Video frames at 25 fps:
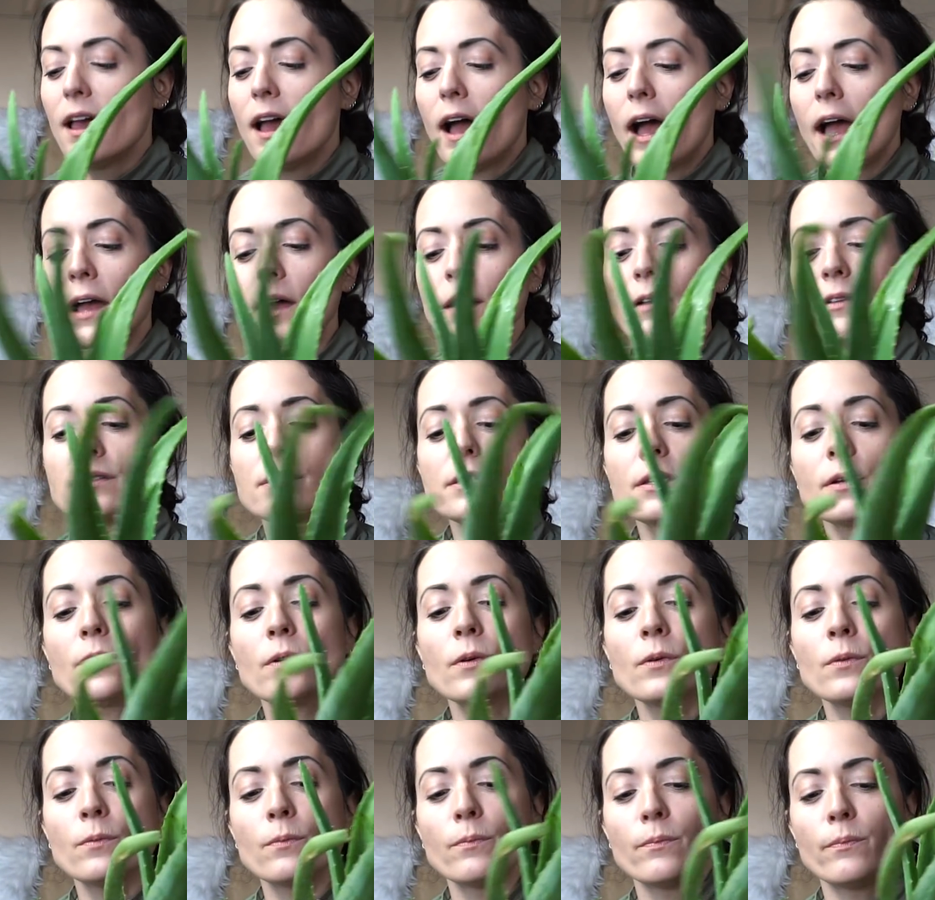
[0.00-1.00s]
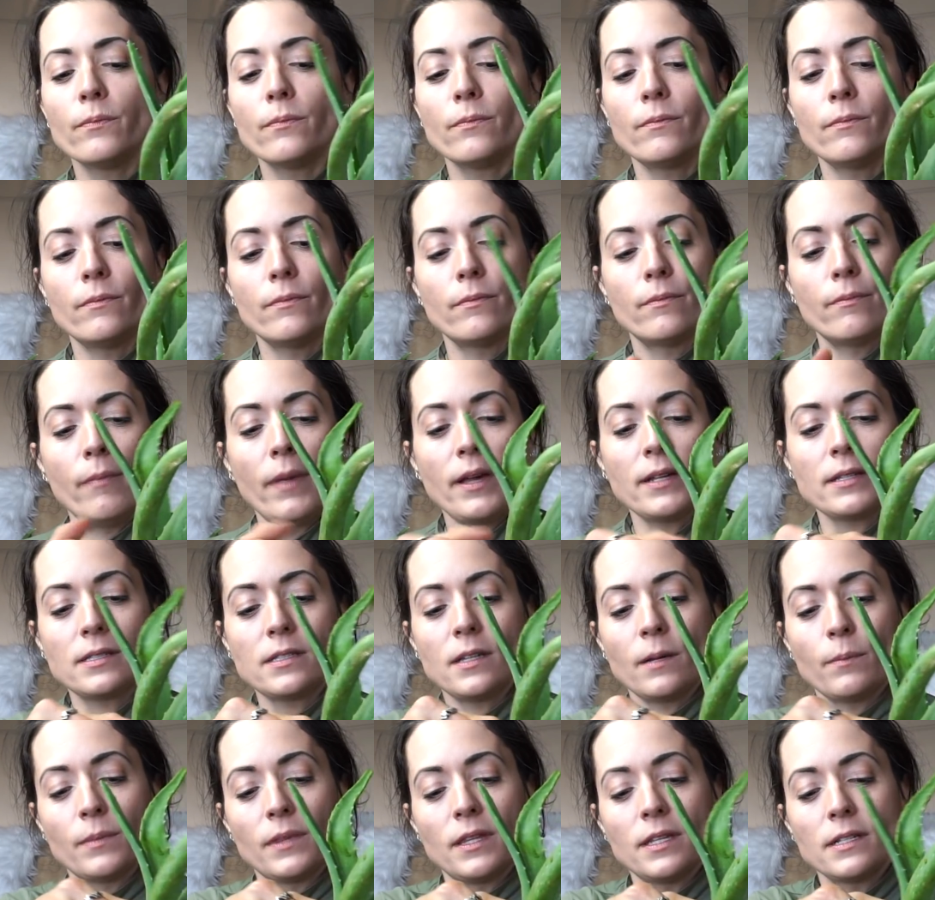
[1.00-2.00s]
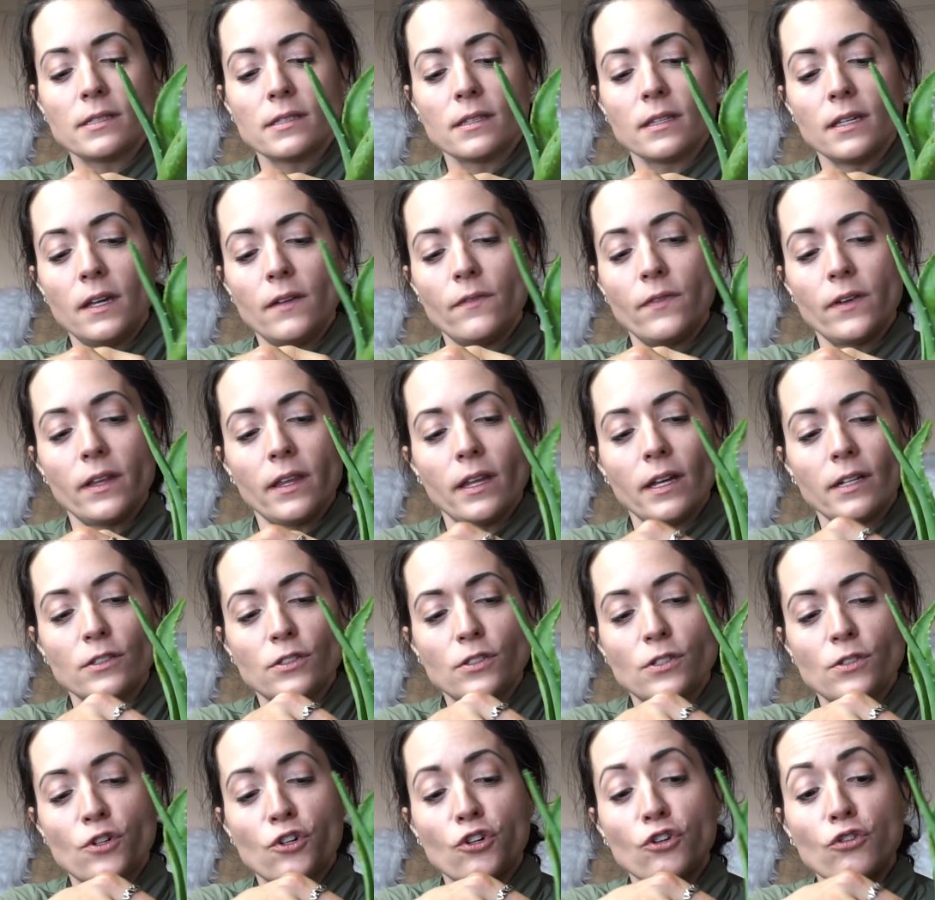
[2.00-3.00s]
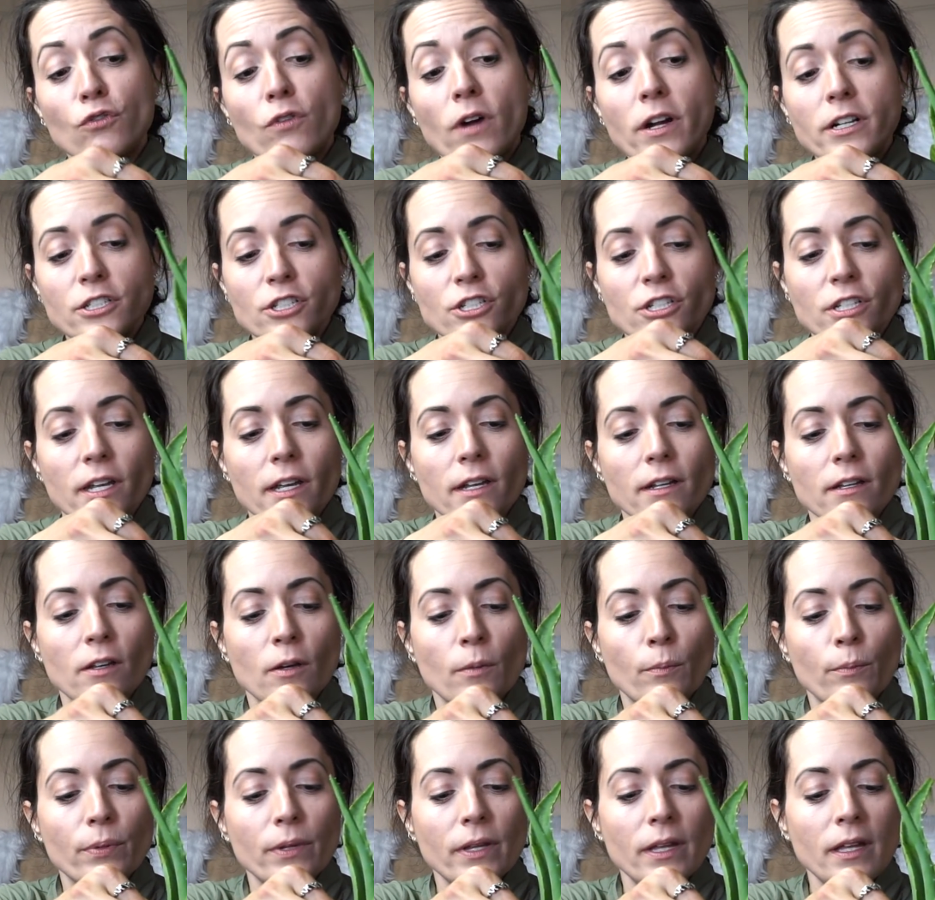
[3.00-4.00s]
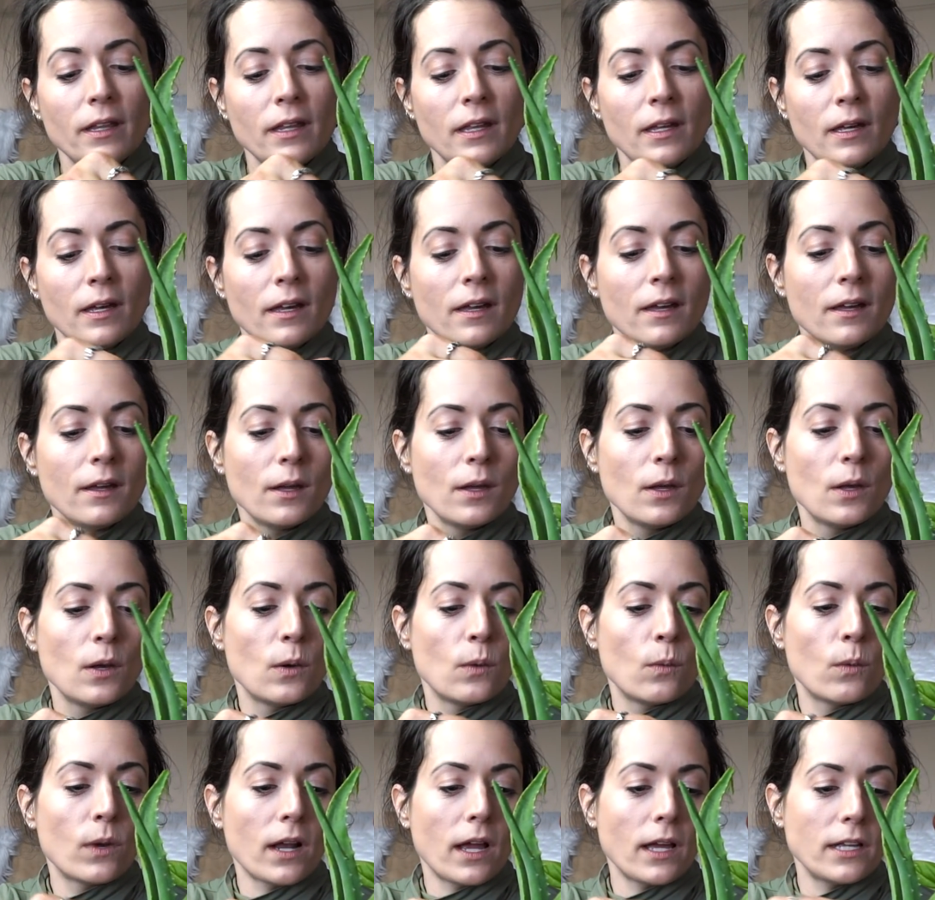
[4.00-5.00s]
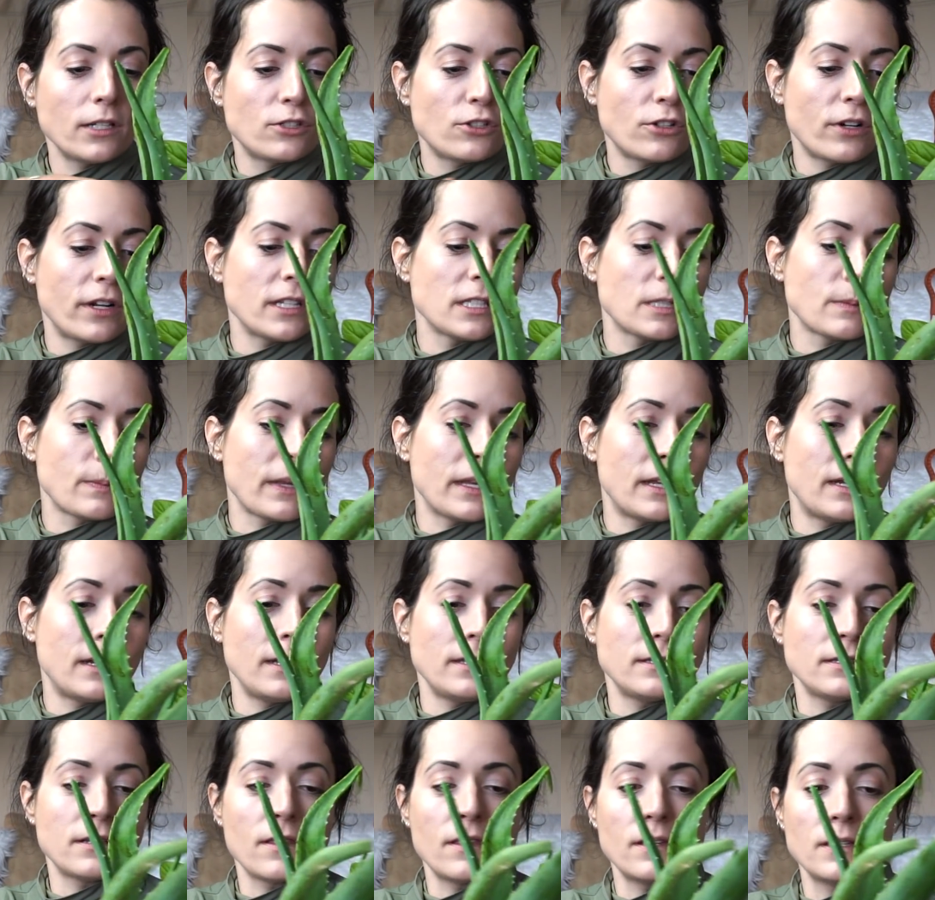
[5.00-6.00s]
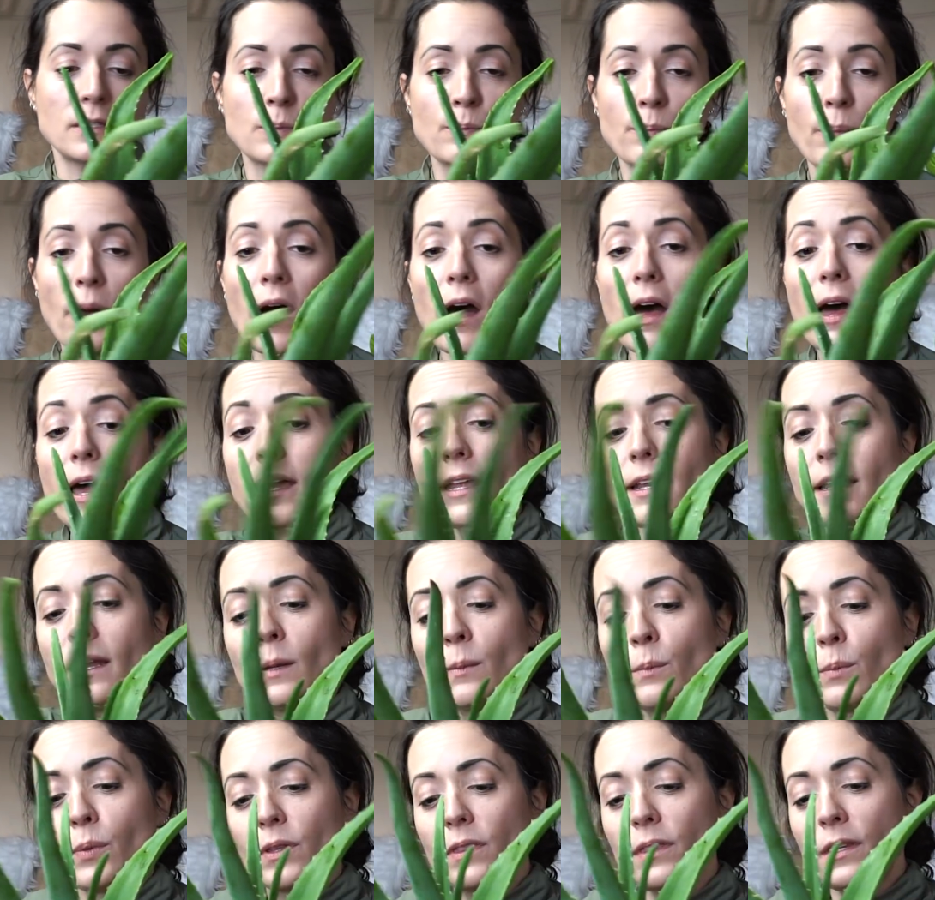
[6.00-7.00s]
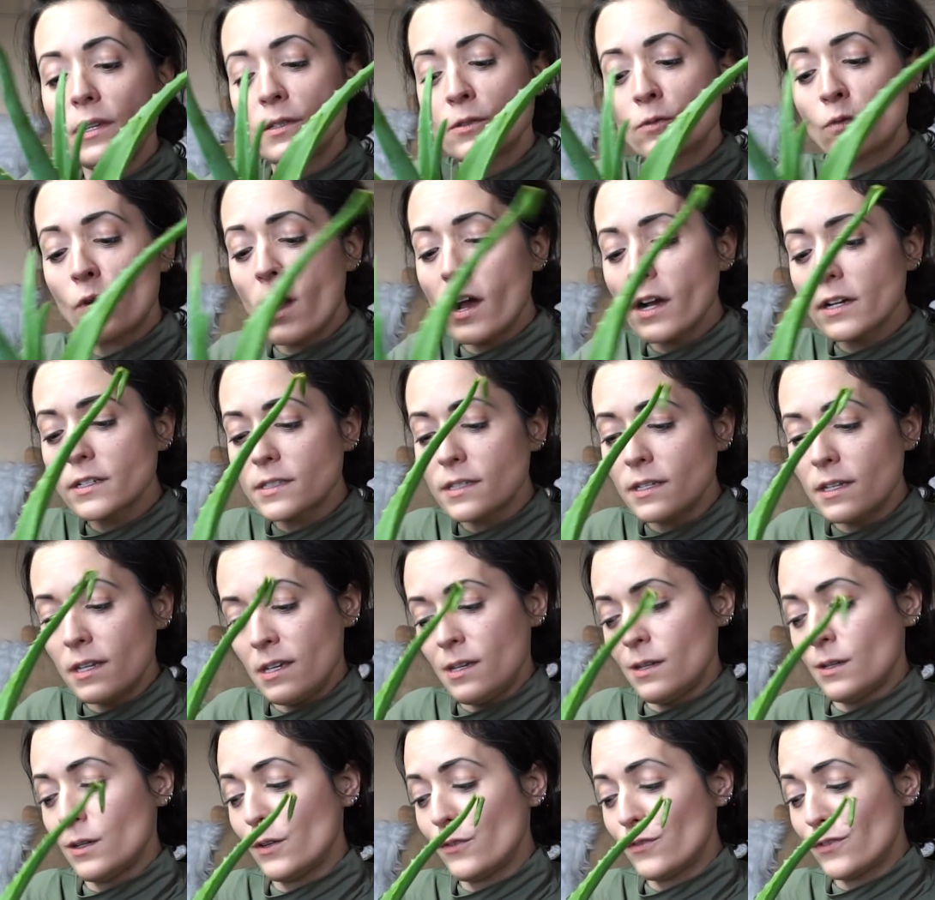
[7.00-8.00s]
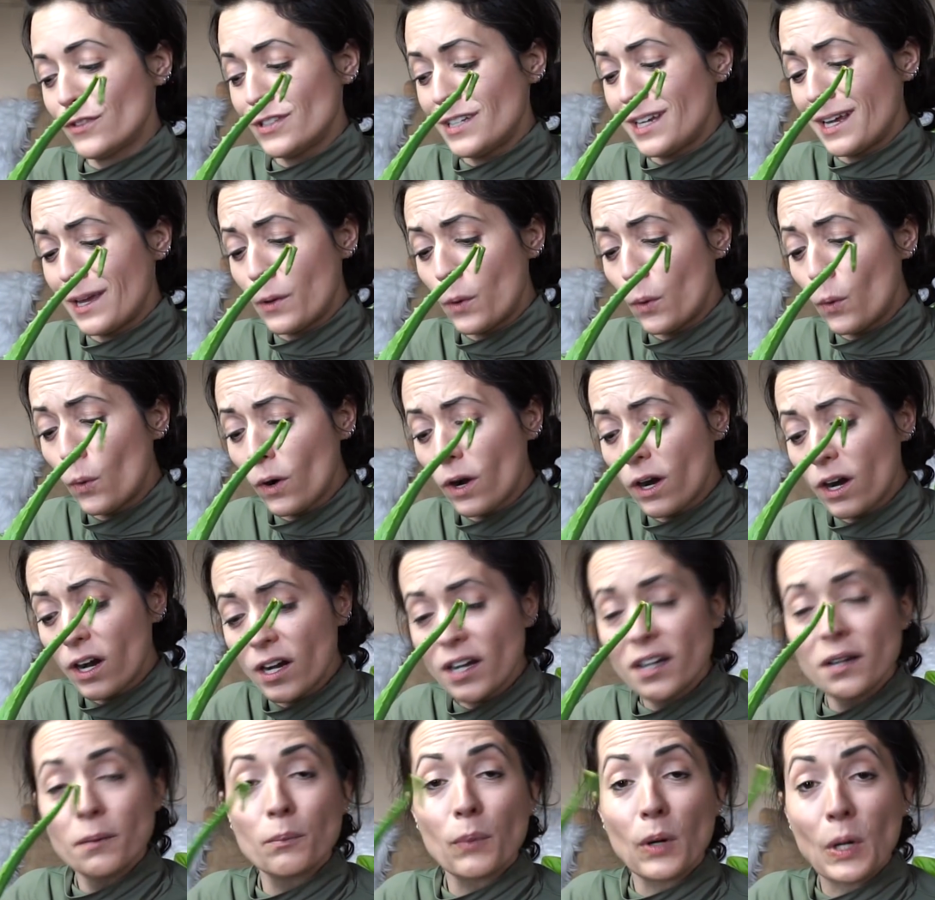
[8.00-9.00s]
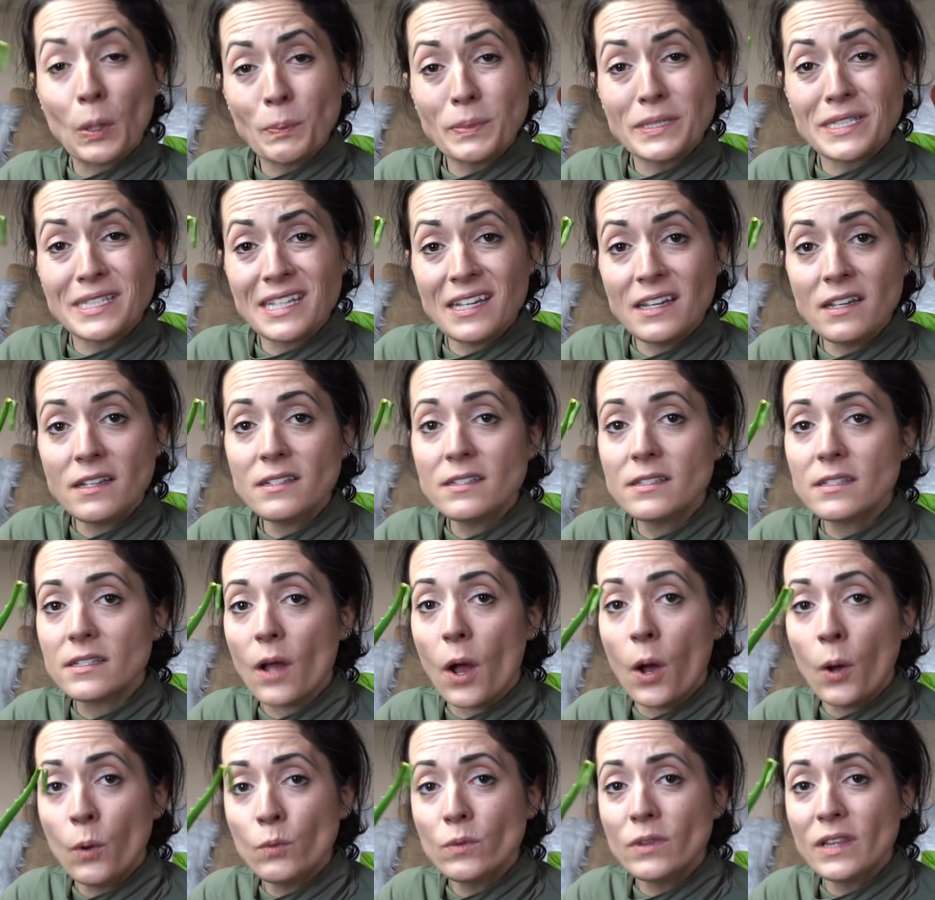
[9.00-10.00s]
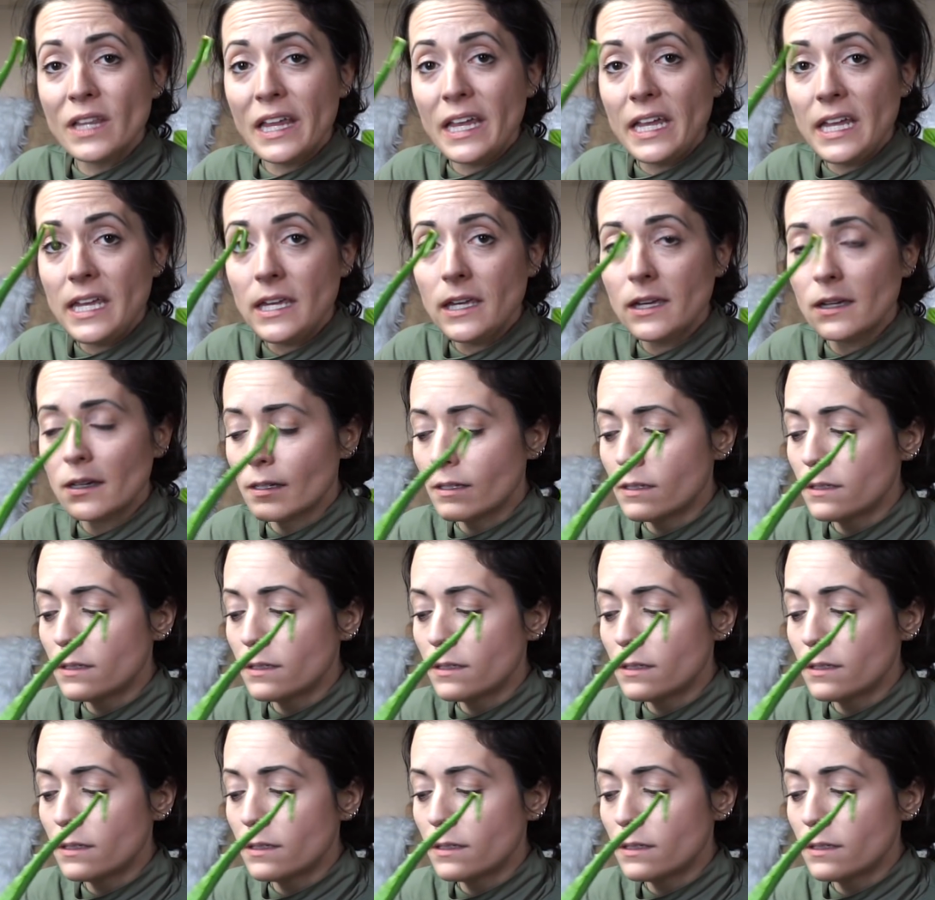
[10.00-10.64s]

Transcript: I also messed up this leaf. I like crushed it completely when I transplanted it into this pot and put these rocks in here for decor purposes only.